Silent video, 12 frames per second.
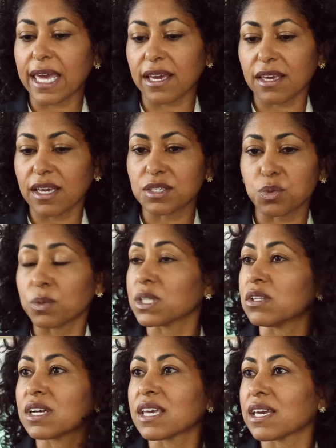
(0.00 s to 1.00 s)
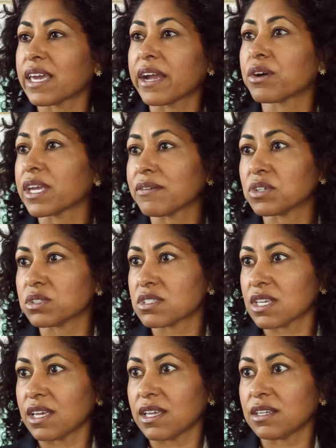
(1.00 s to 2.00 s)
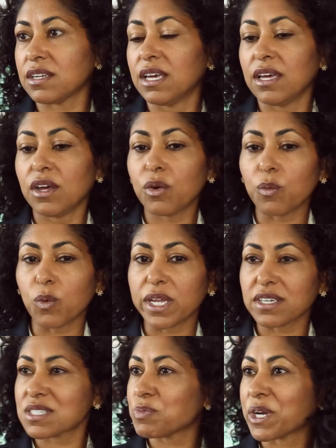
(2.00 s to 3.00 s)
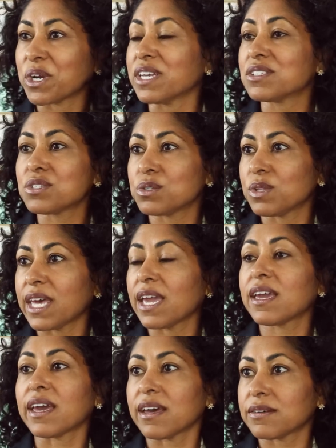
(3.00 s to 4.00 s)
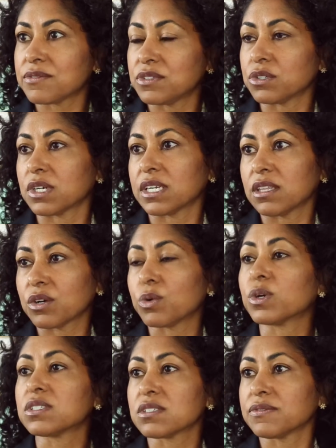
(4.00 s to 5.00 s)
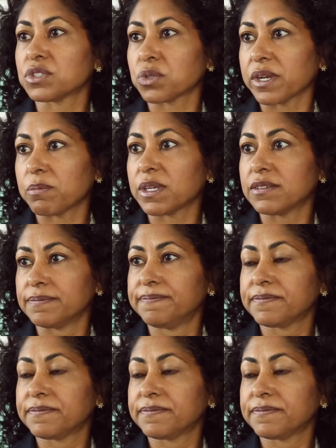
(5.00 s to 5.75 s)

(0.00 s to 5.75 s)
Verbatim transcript: that case, we would look at caregivers and what experience do they have during the course of treatment.